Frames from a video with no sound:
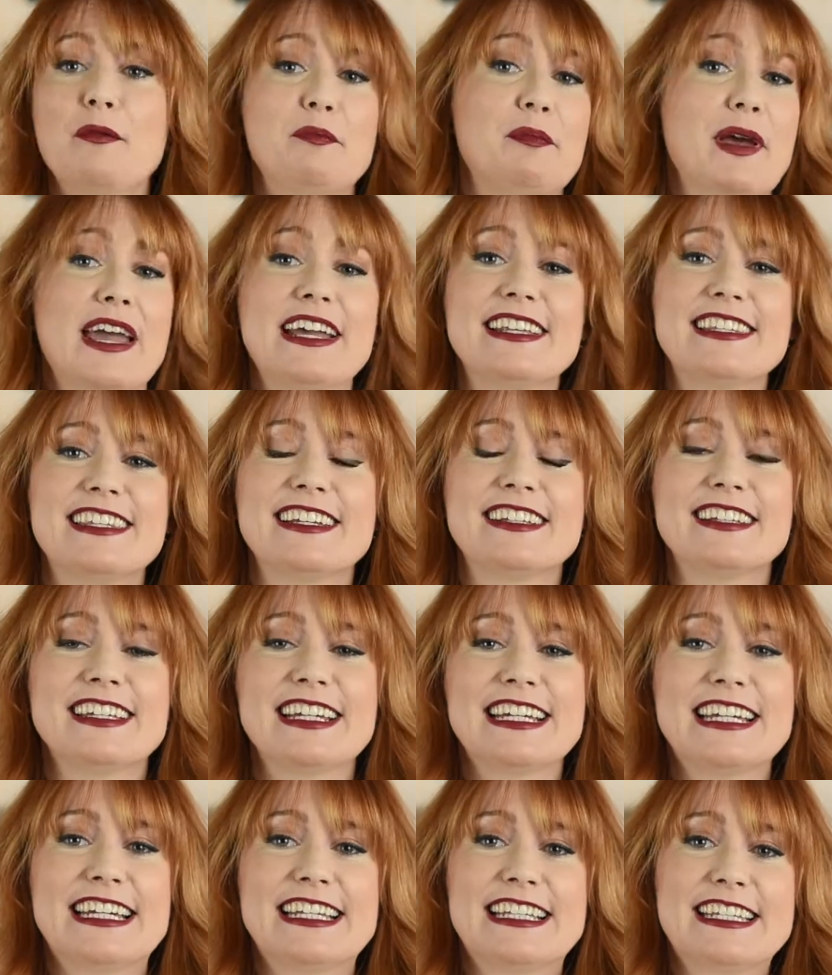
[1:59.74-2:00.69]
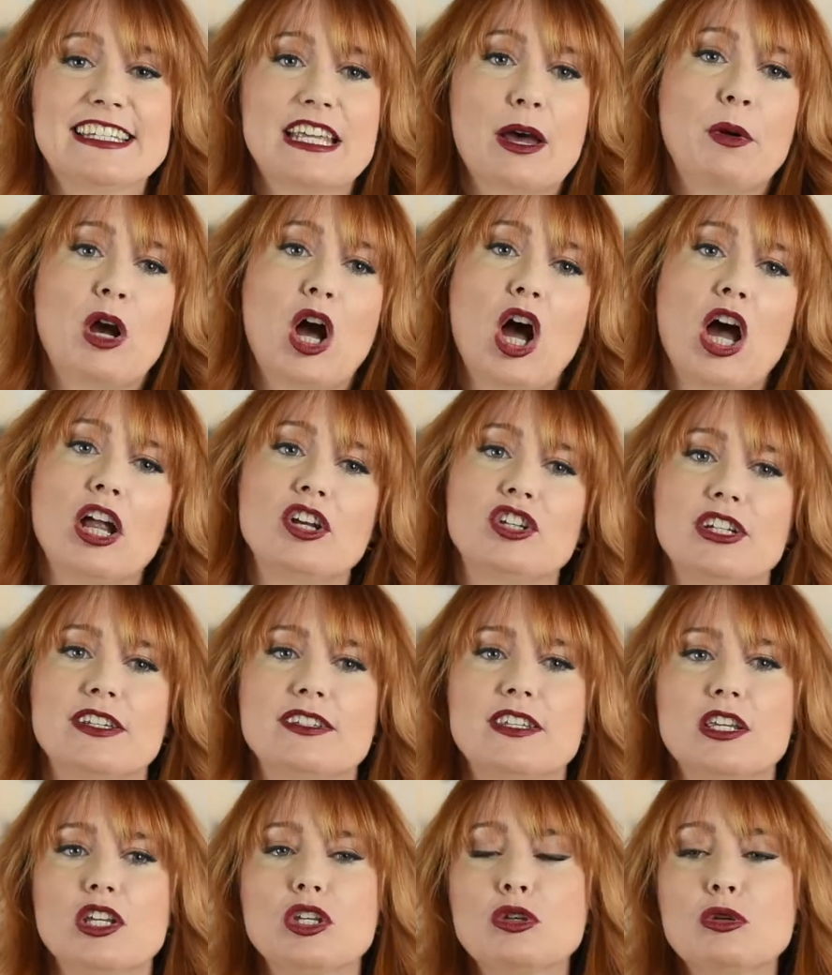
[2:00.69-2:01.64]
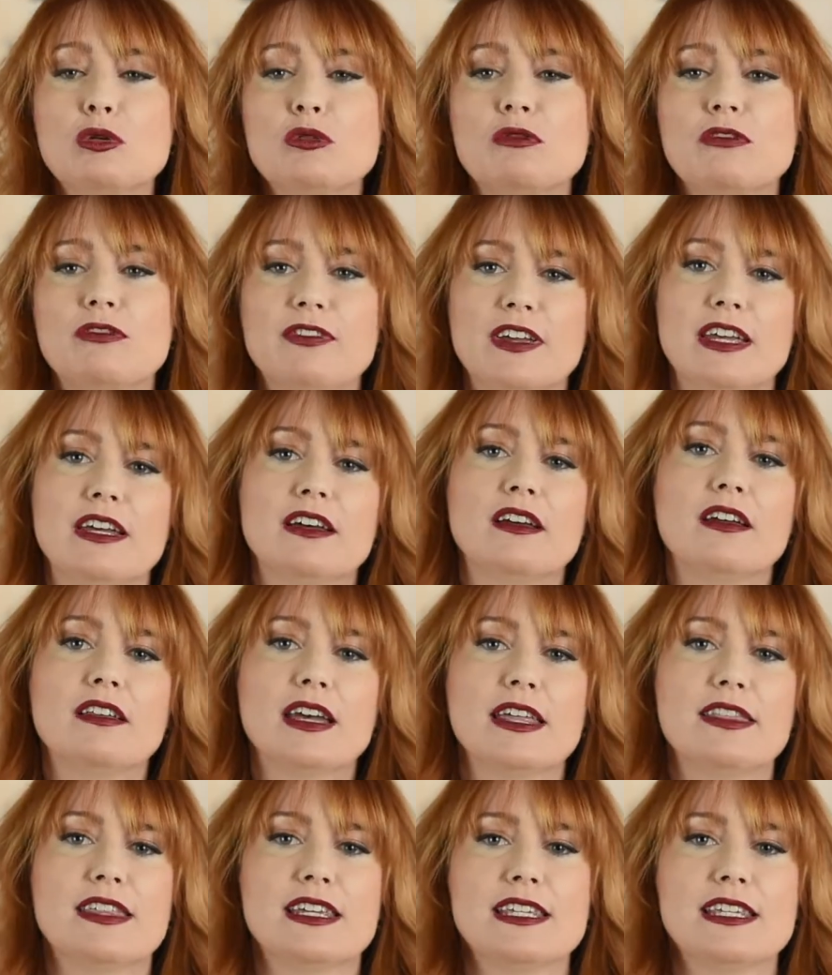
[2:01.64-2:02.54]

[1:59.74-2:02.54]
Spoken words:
Basically, it's subconscious. You feel that